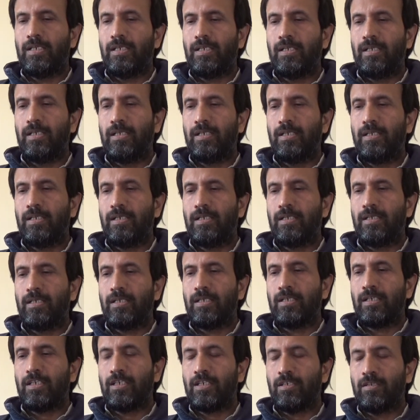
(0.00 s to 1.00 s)

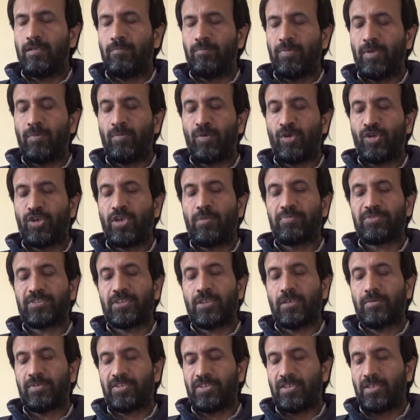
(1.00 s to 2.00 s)
uh, pulmonary
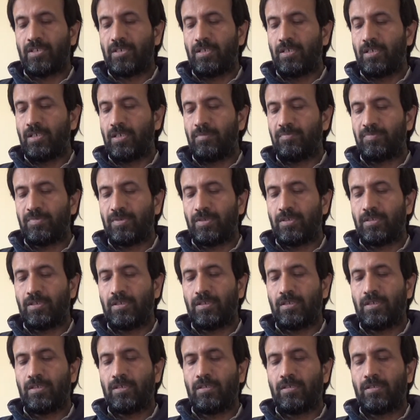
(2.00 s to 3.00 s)
obstruction, uh,
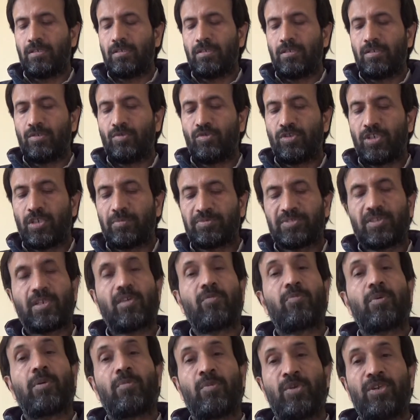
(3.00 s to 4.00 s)
uh, chronic
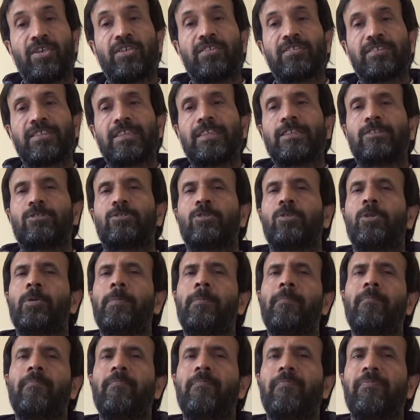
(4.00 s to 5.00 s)
obstructive pulmonary disease. You know,
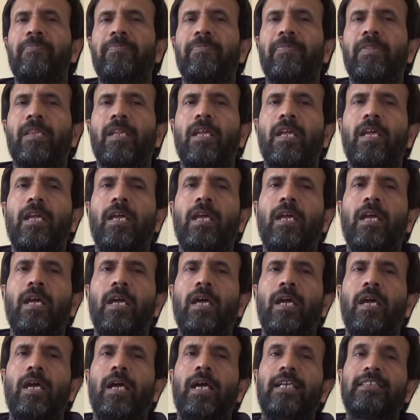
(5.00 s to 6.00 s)

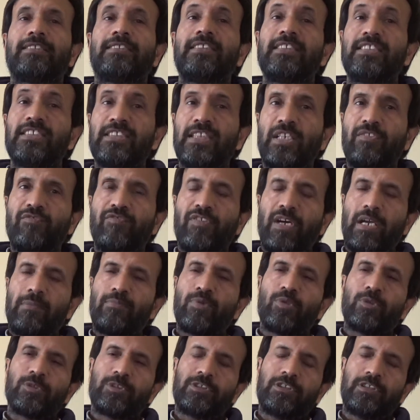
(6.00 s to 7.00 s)
cystic
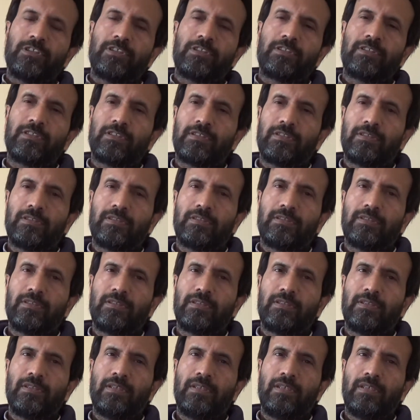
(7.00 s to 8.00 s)
fibrosis
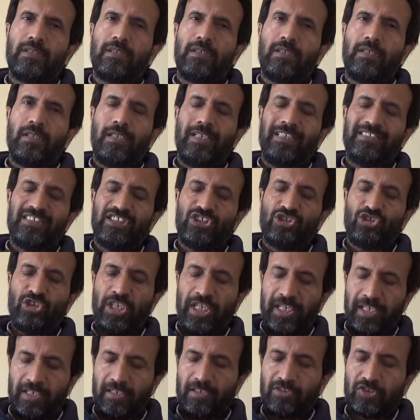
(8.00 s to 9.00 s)
is a
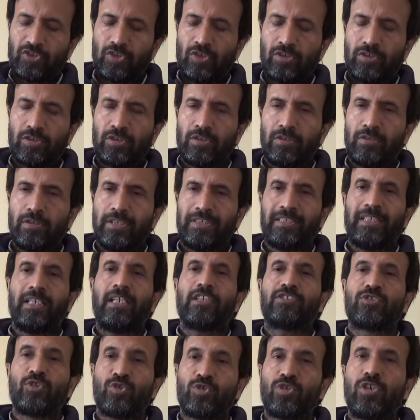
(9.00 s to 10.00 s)
genetic disorder. It can
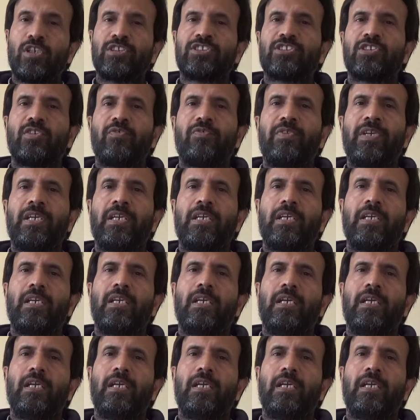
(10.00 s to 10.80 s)
also cause coughing